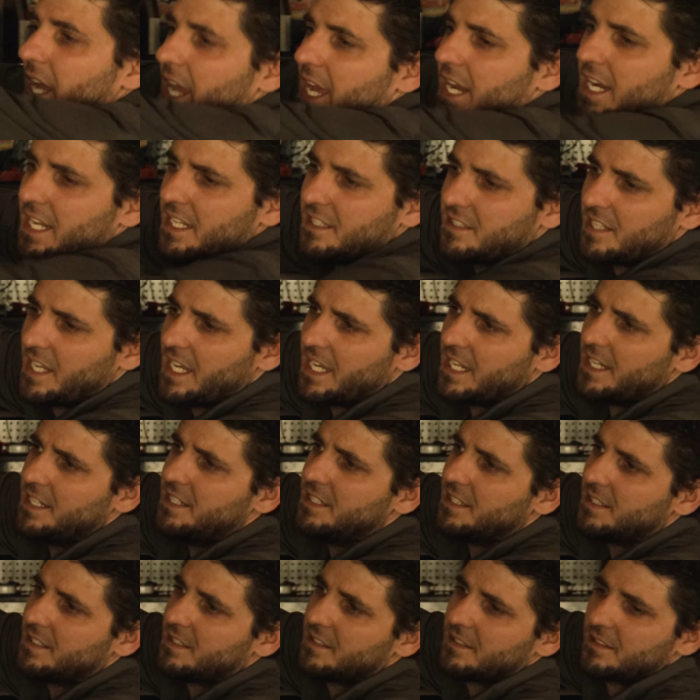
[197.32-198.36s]
And it's
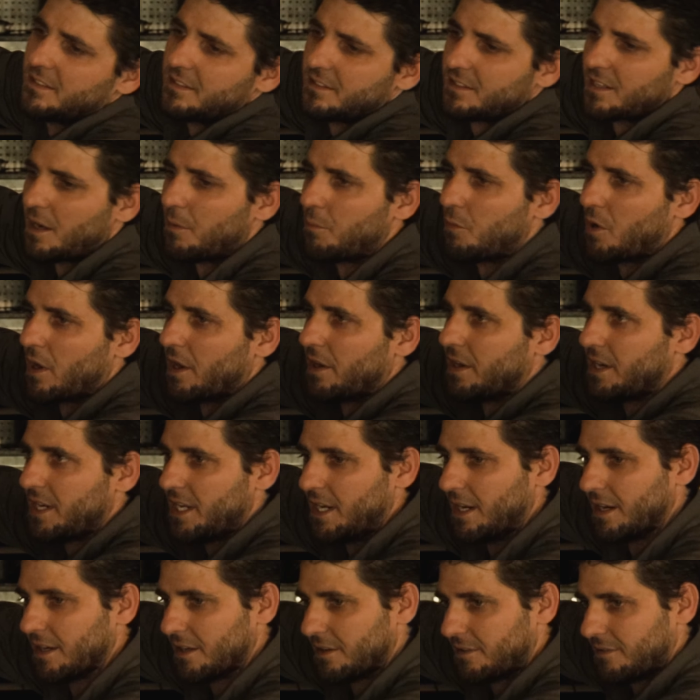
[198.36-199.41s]
hidden somewhere in
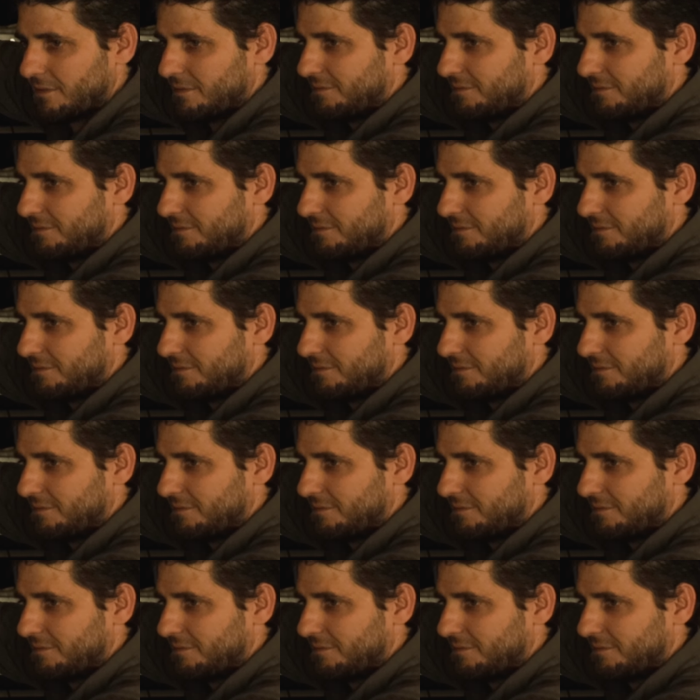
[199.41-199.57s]
here.